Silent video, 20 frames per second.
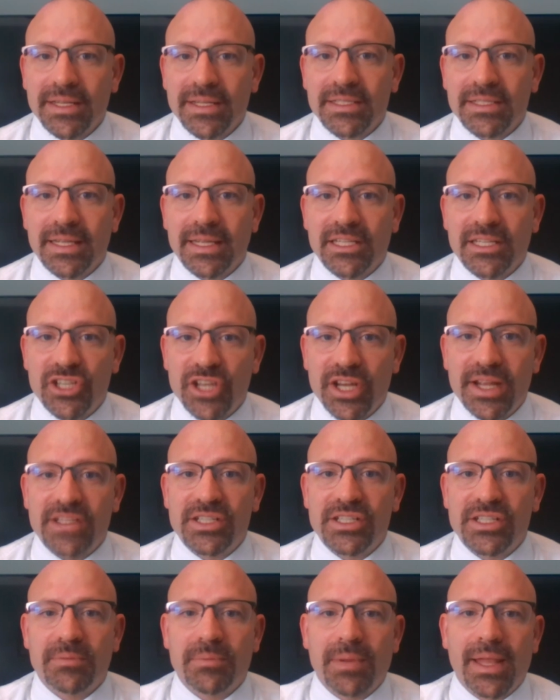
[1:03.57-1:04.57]
It's a
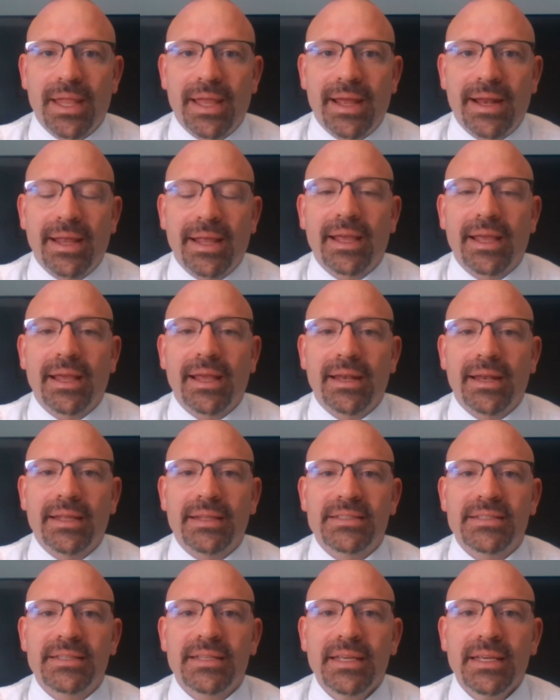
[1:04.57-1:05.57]
change in planning, and
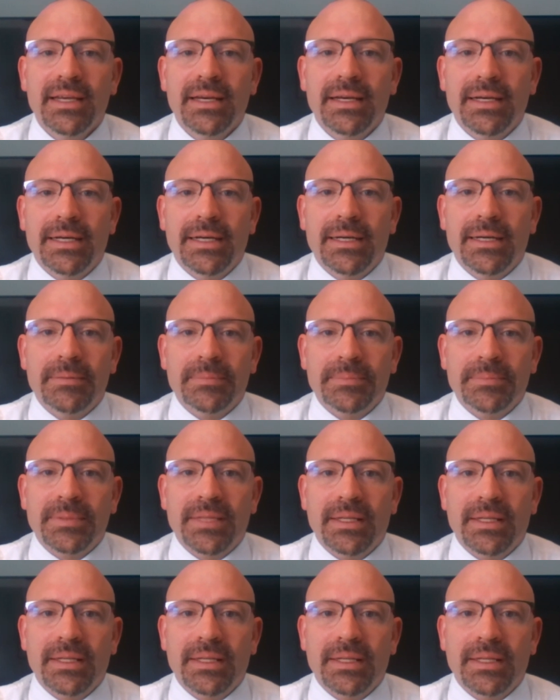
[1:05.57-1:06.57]
it's um,
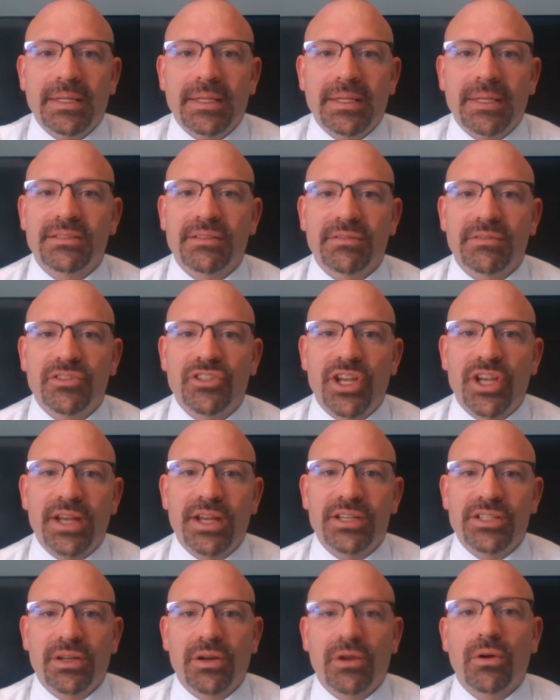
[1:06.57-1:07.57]
the, the sense of
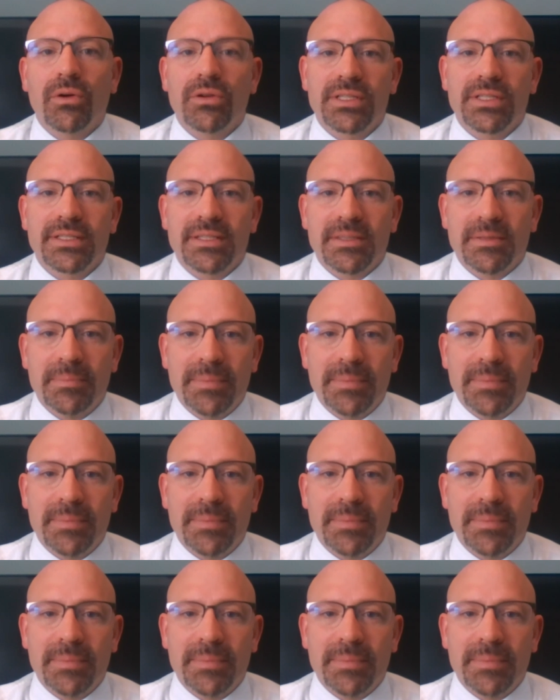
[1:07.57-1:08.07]
changing horses in